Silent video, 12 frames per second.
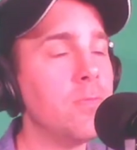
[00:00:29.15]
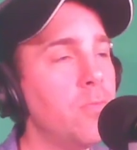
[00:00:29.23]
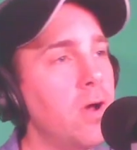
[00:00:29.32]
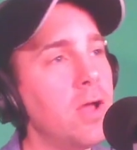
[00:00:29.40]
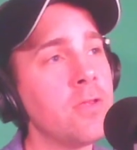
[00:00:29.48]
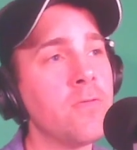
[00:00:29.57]

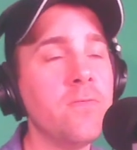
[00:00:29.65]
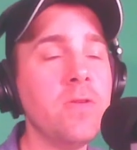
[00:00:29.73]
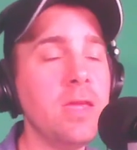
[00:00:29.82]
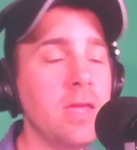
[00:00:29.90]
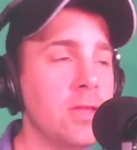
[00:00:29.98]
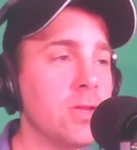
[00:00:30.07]
Boss
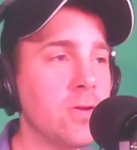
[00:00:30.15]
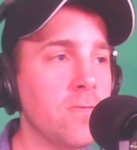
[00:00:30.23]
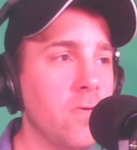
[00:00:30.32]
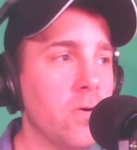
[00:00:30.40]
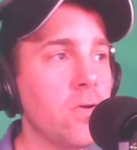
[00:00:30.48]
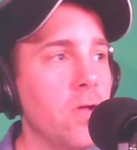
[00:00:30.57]
VE2
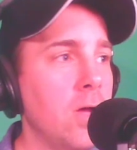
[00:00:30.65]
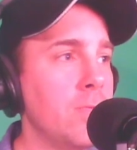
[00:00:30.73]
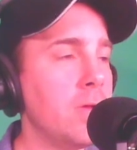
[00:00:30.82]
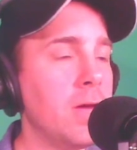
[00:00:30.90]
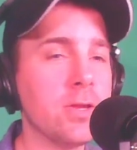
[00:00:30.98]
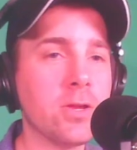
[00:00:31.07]
Vocal
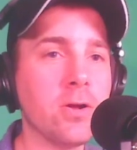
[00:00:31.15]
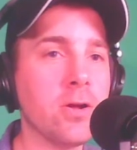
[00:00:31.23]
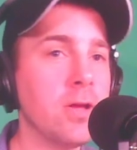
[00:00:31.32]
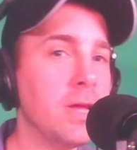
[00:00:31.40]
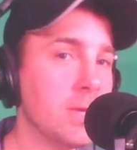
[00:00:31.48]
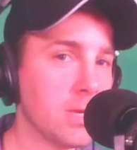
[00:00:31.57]

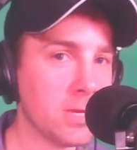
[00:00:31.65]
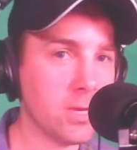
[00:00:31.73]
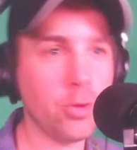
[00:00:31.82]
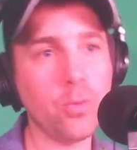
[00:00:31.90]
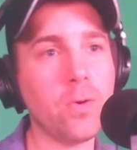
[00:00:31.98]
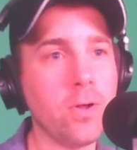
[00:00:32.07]
Harmonizer, is it
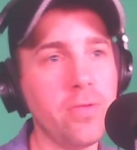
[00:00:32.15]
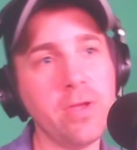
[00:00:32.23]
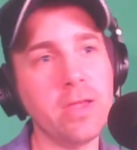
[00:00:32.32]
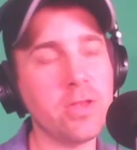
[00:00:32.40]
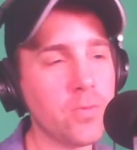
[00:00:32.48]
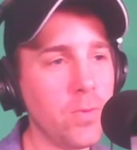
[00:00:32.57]
still worth it
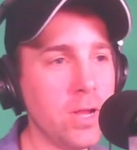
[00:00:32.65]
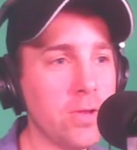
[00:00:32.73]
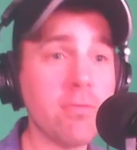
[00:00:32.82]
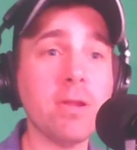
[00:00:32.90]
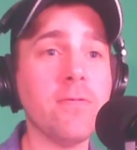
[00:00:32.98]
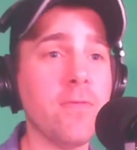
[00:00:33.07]
in
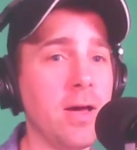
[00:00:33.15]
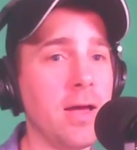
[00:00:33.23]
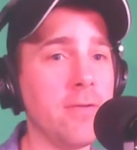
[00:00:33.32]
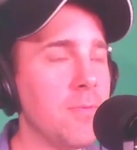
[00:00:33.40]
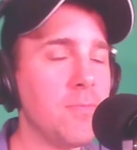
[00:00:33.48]
2025?